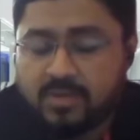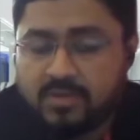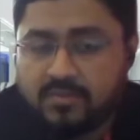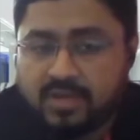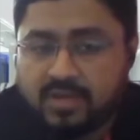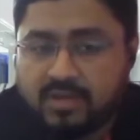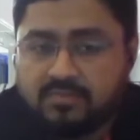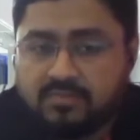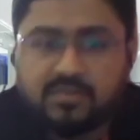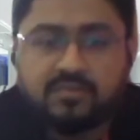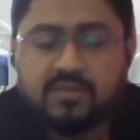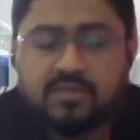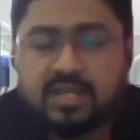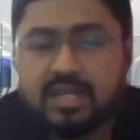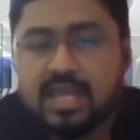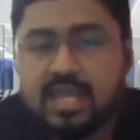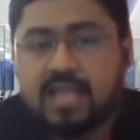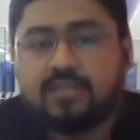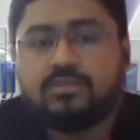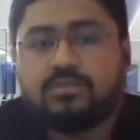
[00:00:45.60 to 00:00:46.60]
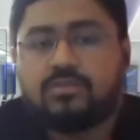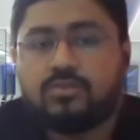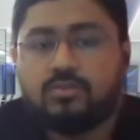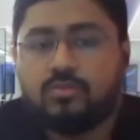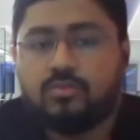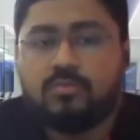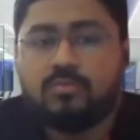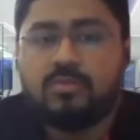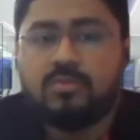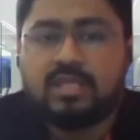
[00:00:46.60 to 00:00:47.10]
between 50 lakhs
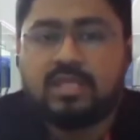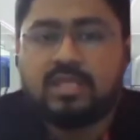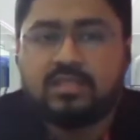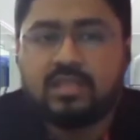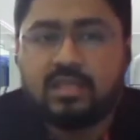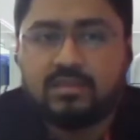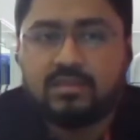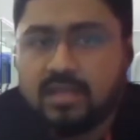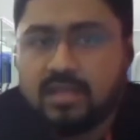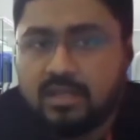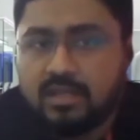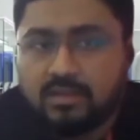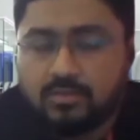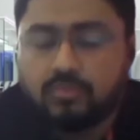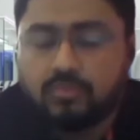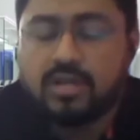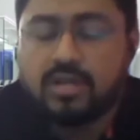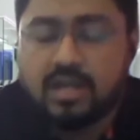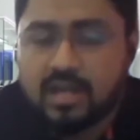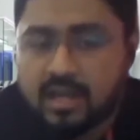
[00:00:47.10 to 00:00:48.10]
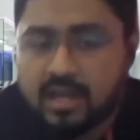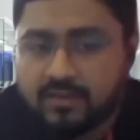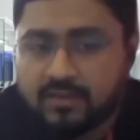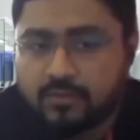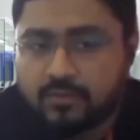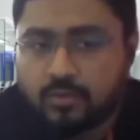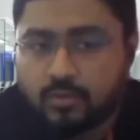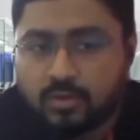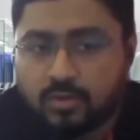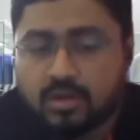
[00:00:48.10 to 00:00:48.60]
to, let's say, 3.5
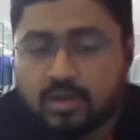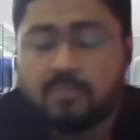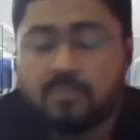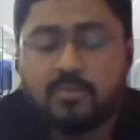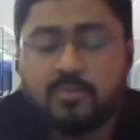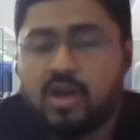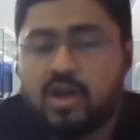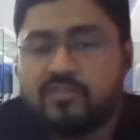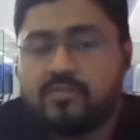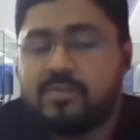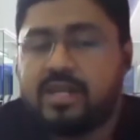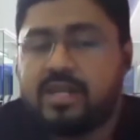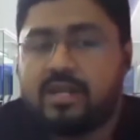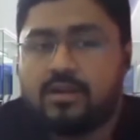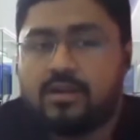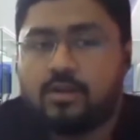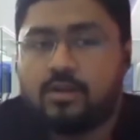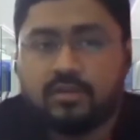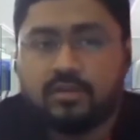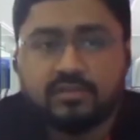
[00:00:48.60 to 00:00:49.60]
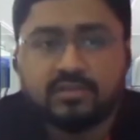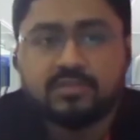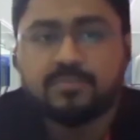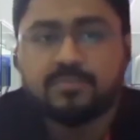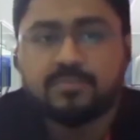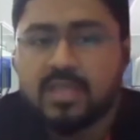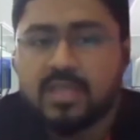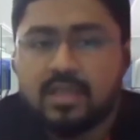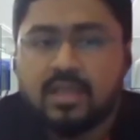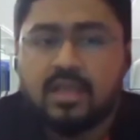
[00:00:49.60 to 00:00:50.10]
crore, up to $500,000.
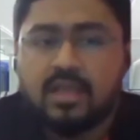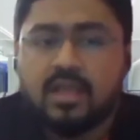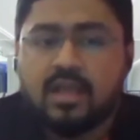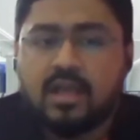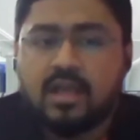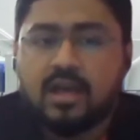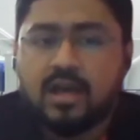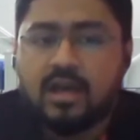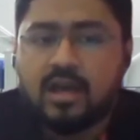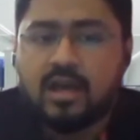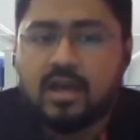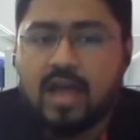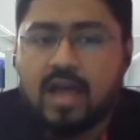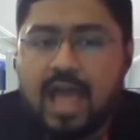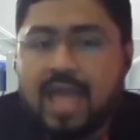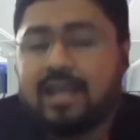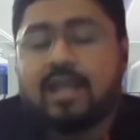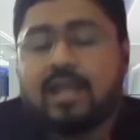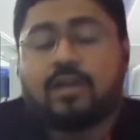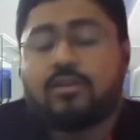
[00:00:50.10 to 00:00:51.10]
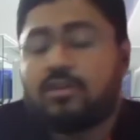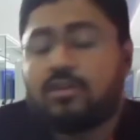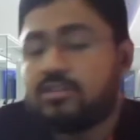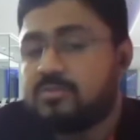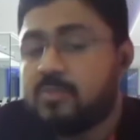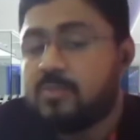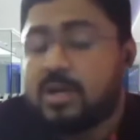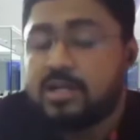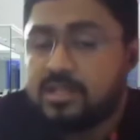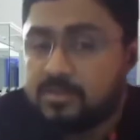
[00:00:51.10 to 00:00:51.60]
And
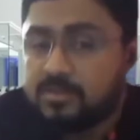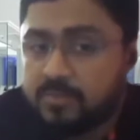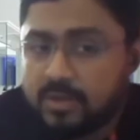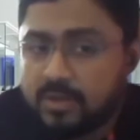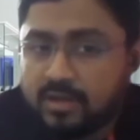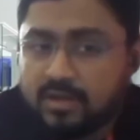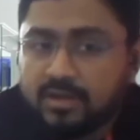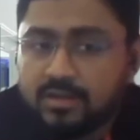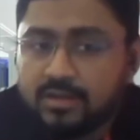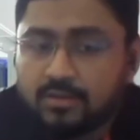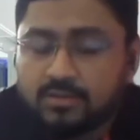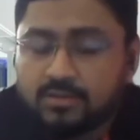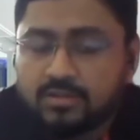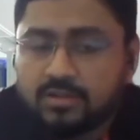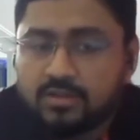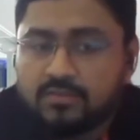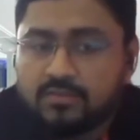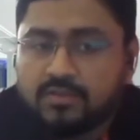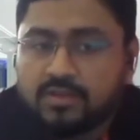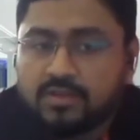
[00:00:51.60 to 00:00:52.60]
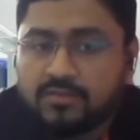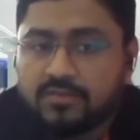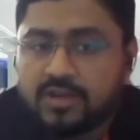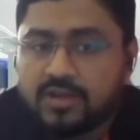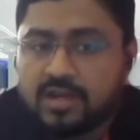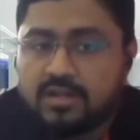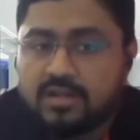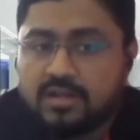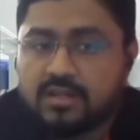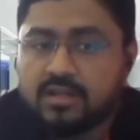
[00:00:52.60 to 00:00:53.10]
across multiple,
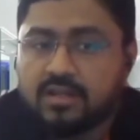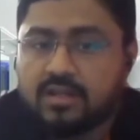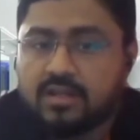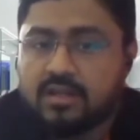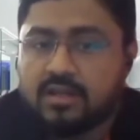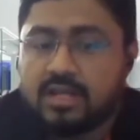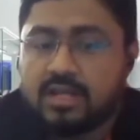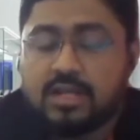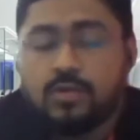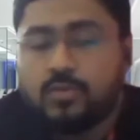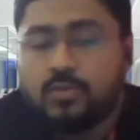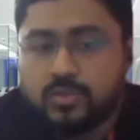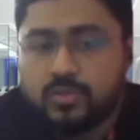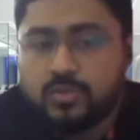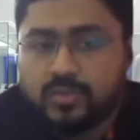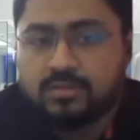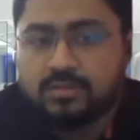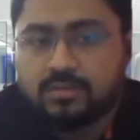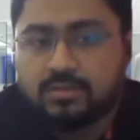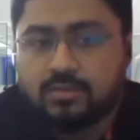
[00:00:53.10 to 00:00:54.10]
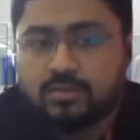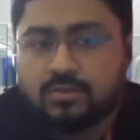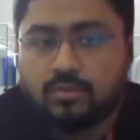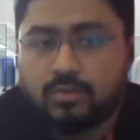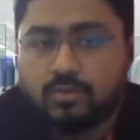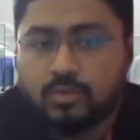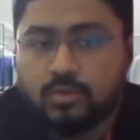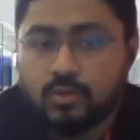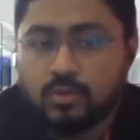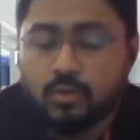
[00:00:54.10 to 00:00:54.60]
different individuals.
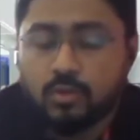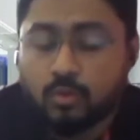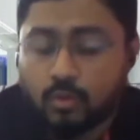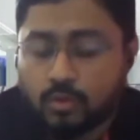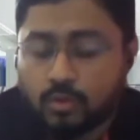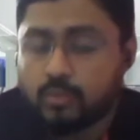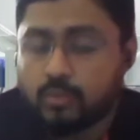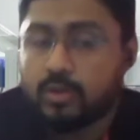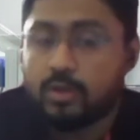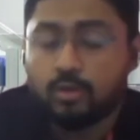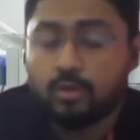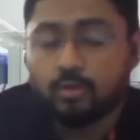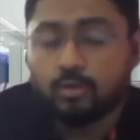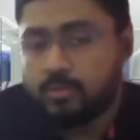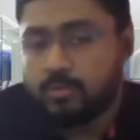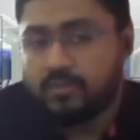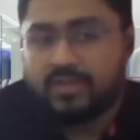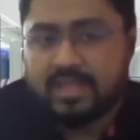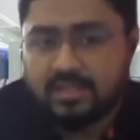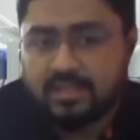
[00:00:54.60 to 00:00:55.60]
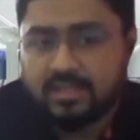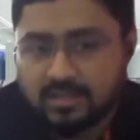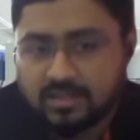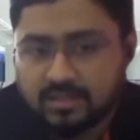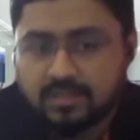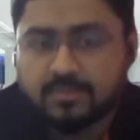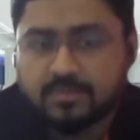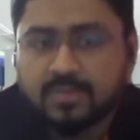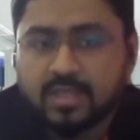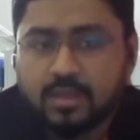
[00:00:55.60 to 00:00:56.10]
So you will go to a group of
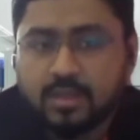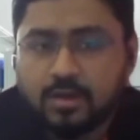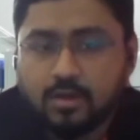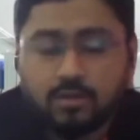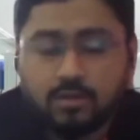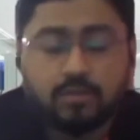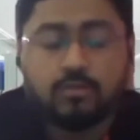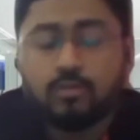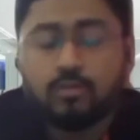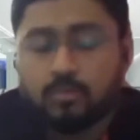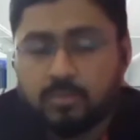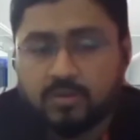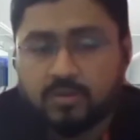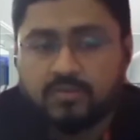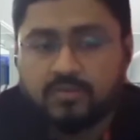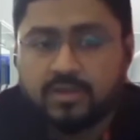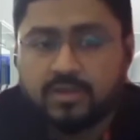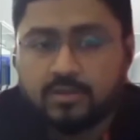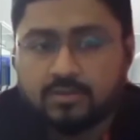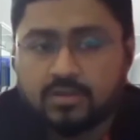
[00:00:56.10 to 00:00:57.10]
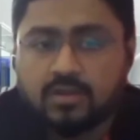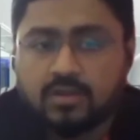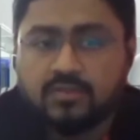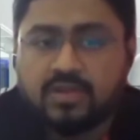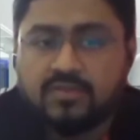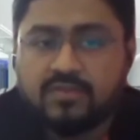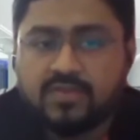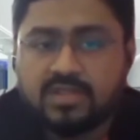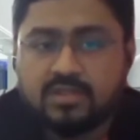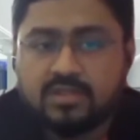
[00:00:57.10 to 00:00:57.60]
angels or a group of,
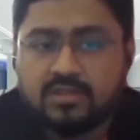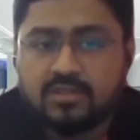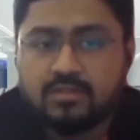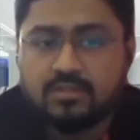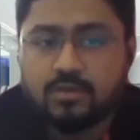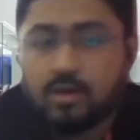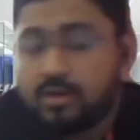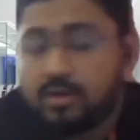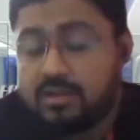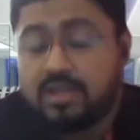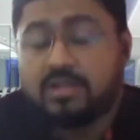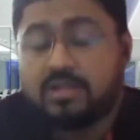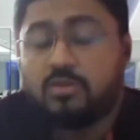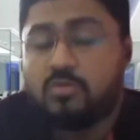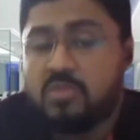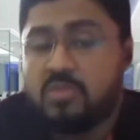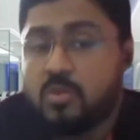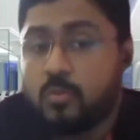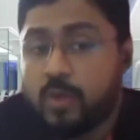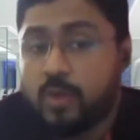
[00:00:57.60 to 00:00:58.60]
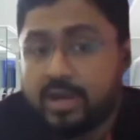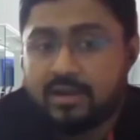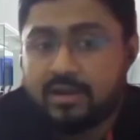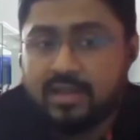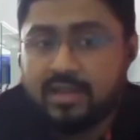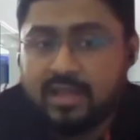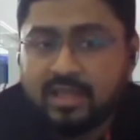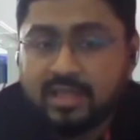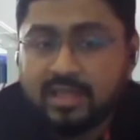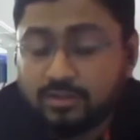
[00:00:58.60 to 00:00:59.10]
investors, or it could be
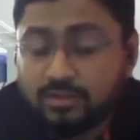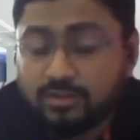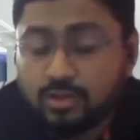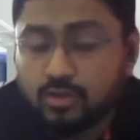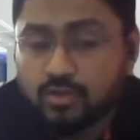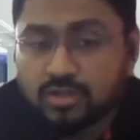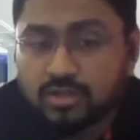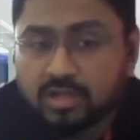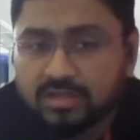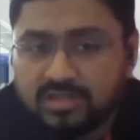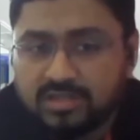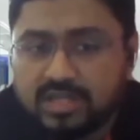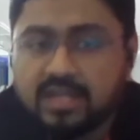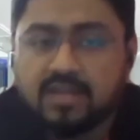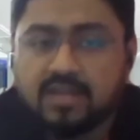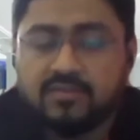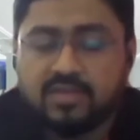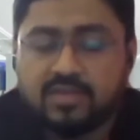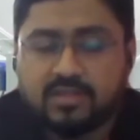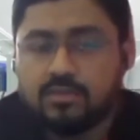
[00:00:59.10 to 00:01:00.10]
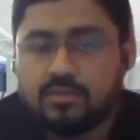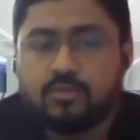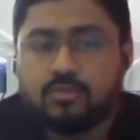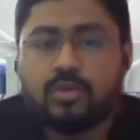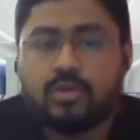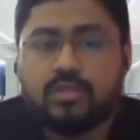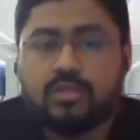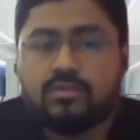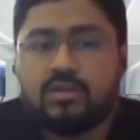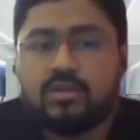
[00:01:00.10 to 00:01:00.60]
one institutional seed investor who can